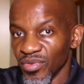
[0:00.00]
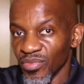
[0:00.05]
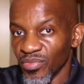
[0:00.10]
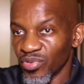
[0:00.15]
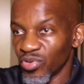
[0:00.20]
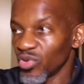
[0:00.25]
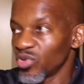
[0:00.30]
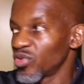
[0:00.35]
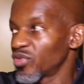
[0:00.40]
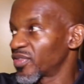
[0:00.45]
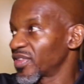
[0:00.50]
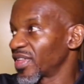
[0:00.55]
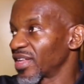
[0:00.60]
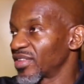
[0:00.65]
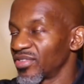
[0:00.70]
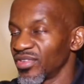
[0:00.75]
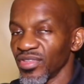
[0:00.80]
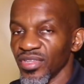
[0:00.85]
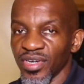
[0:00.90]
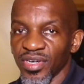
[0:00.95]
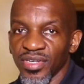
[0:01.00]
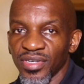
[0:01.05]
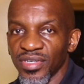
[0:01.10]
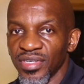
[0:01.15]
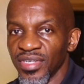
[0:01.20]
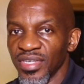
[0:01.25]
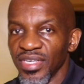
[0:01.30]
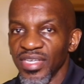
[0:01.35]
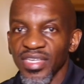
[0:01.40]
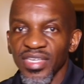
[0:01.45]
Prove that, you know,
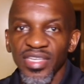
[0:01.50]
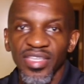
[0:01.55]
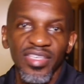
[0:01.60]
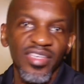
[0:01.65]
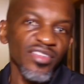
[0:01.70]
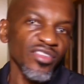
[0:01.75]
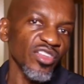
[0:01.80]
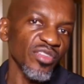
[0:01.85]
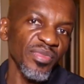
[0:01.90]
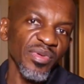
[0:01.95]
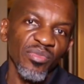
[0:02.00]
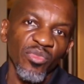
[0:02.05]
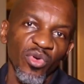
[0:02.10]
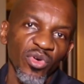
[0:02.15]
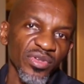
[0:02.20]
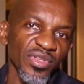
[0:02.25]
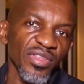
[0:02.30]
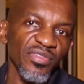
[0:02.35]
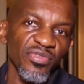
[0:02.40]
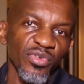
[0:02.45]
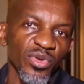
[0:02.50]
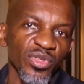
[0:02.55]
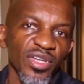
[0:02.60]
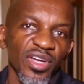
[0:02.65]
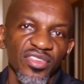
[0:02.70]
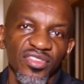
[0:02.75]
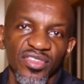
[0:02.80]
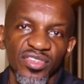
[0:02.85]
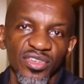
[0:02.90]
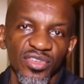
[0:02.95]
it cannot be more than
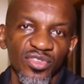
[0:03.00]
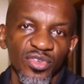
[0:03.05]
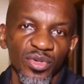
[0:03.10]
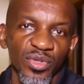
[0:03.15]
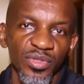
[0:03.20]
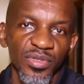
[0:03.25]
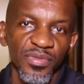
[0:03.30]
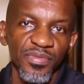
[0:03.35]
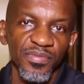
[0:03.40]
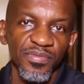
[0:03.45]
4,000 years old.